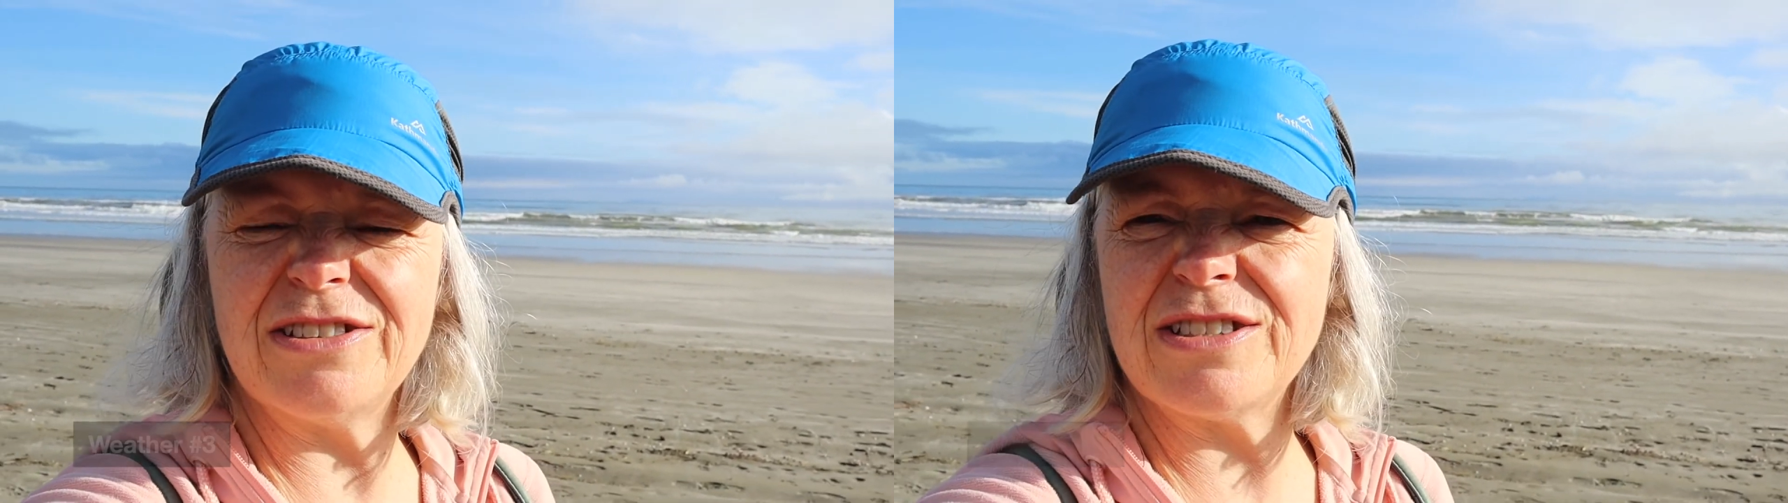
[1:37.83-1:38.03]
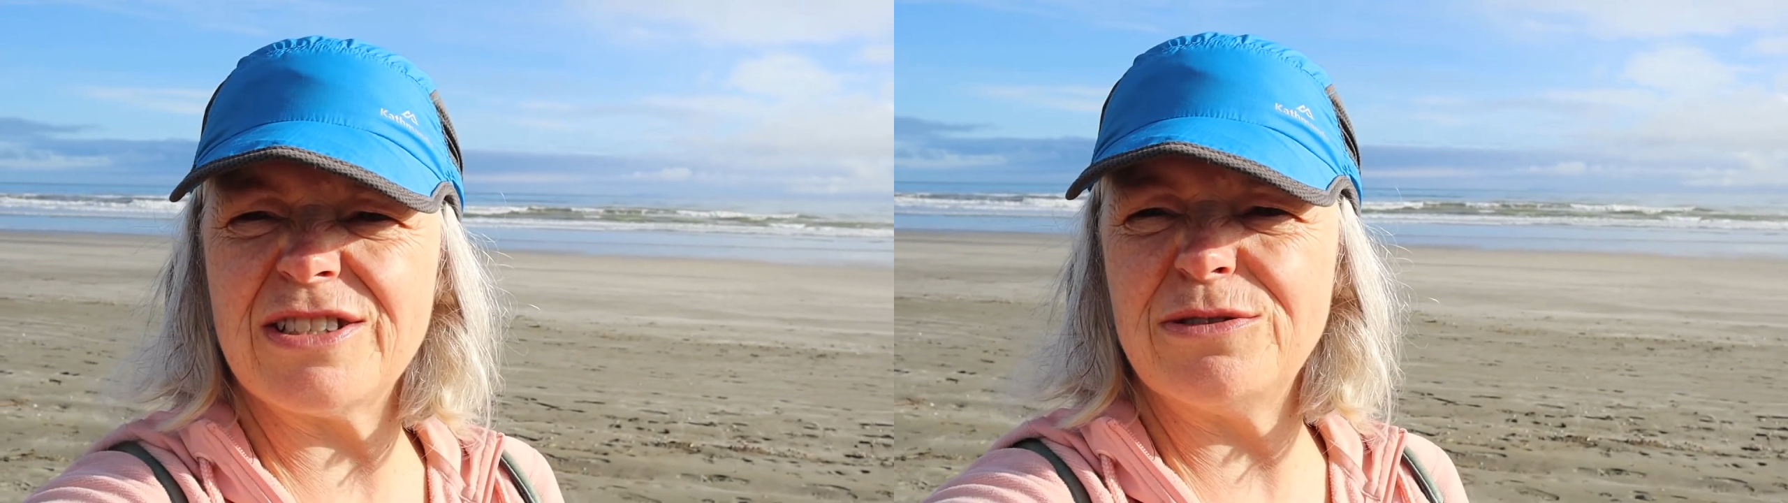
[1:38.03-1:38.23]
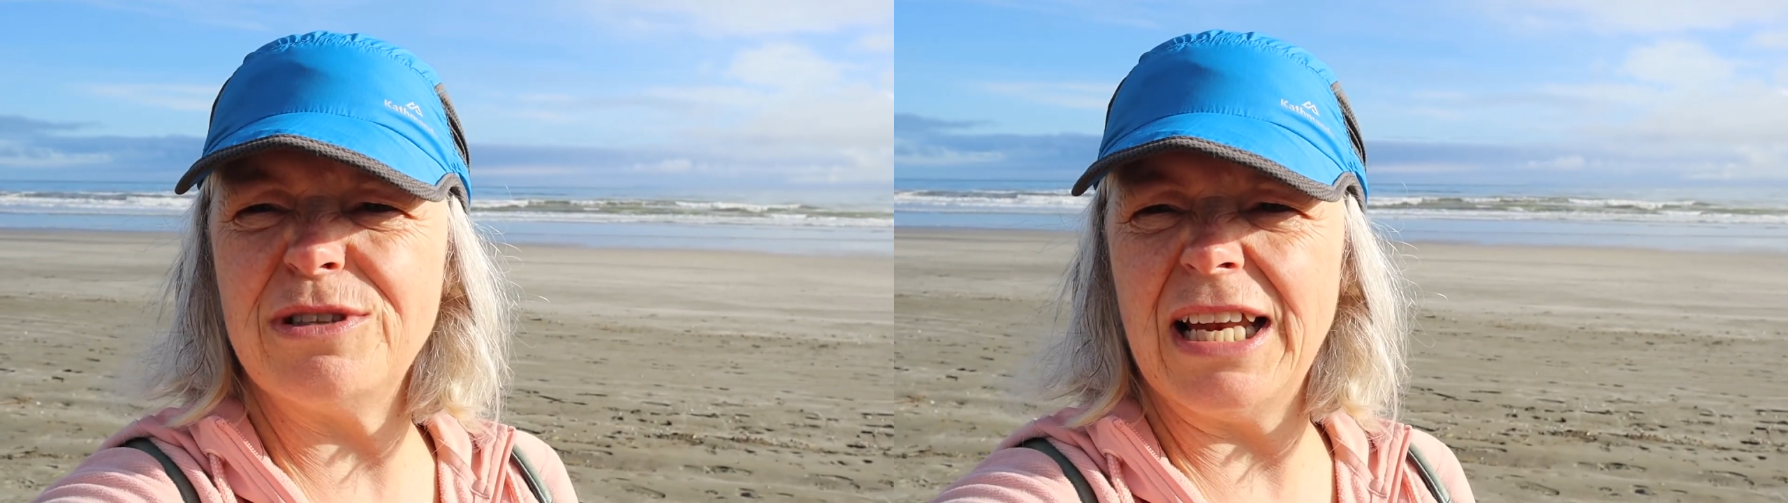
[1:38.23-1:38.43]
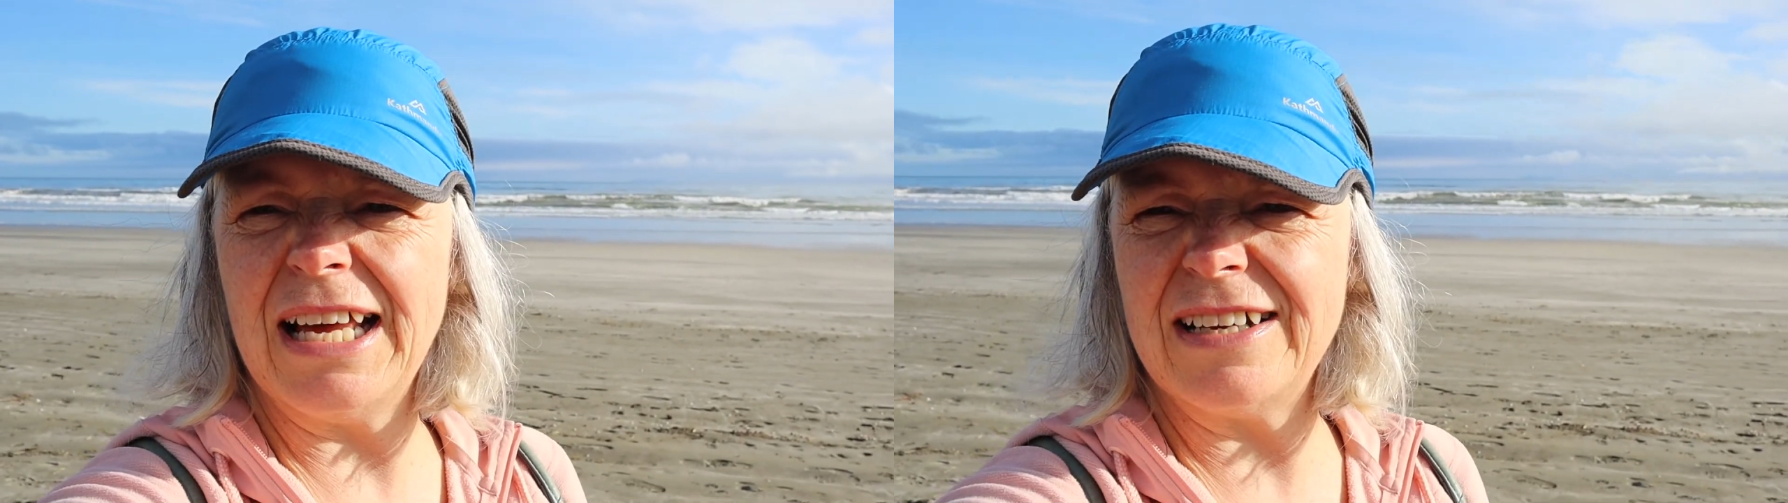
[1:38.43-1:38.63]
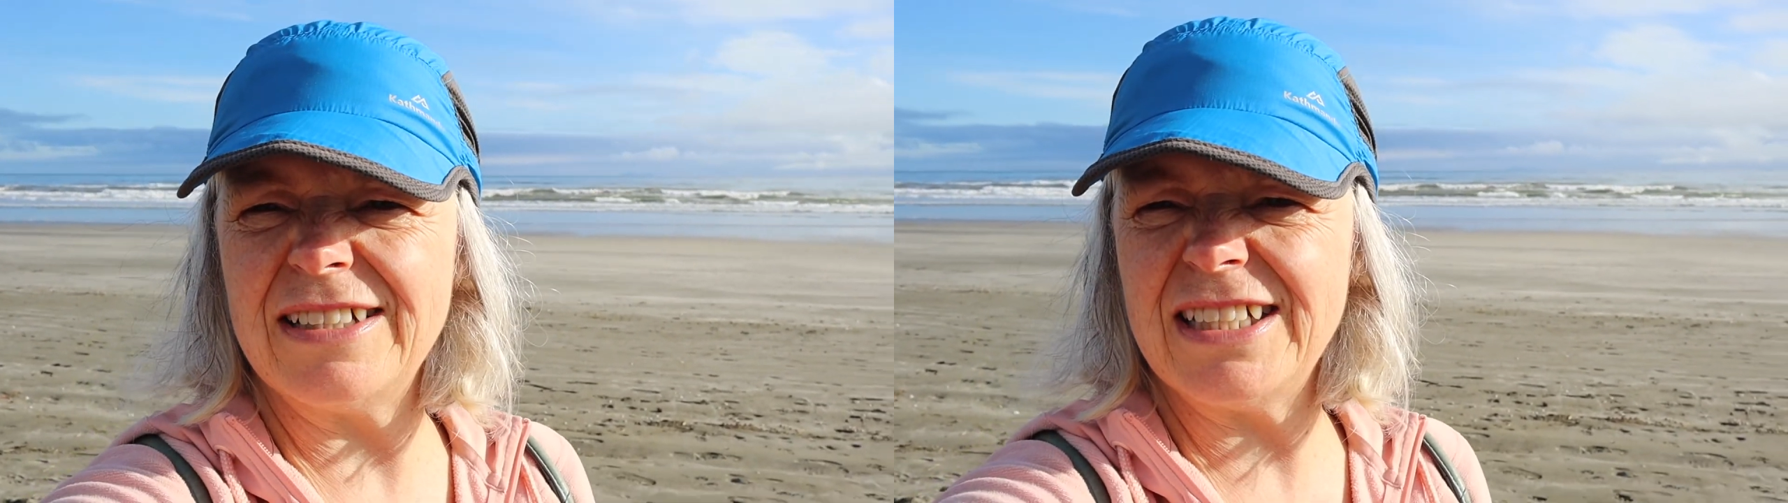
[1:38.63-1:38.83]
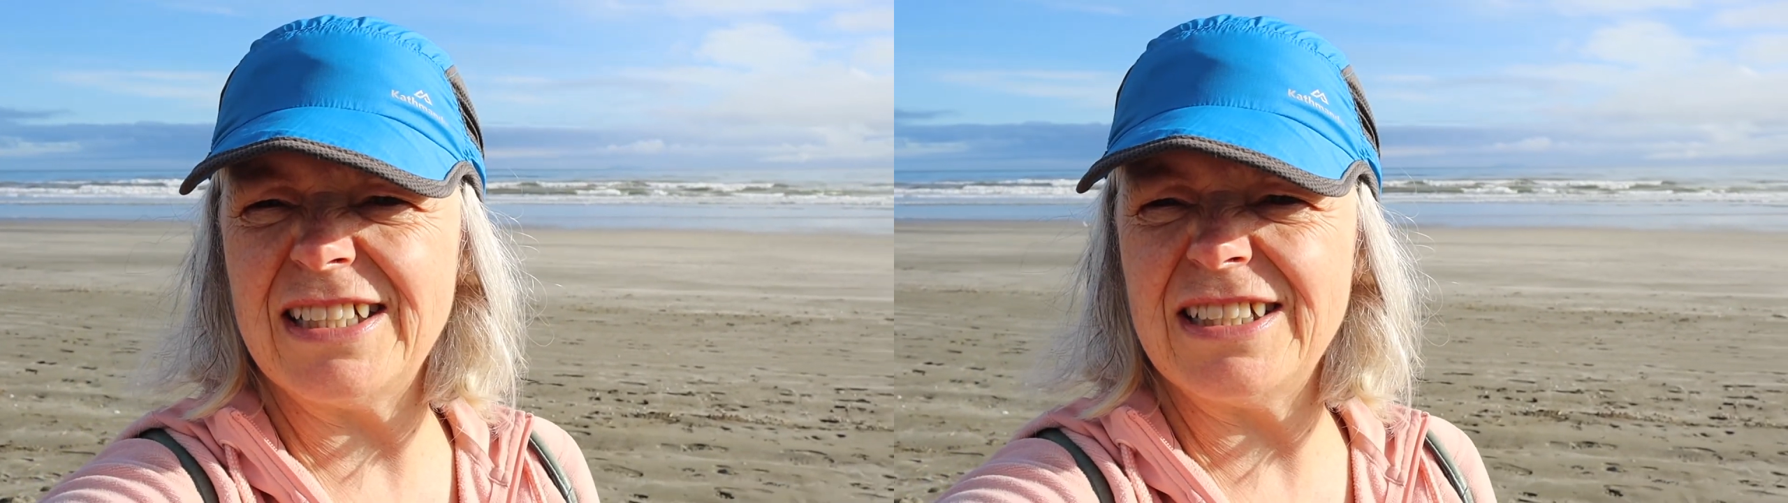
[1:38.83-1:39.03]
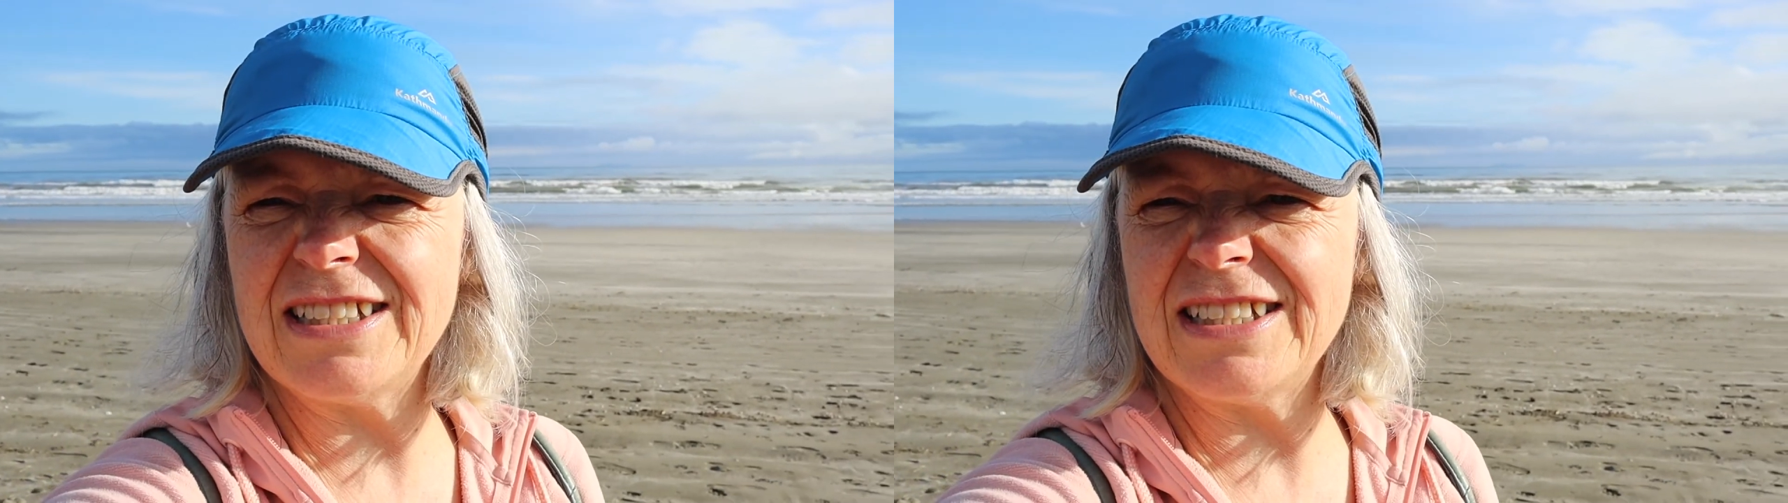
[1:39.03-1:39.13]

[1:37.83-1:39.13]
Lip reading: it's still cloudy and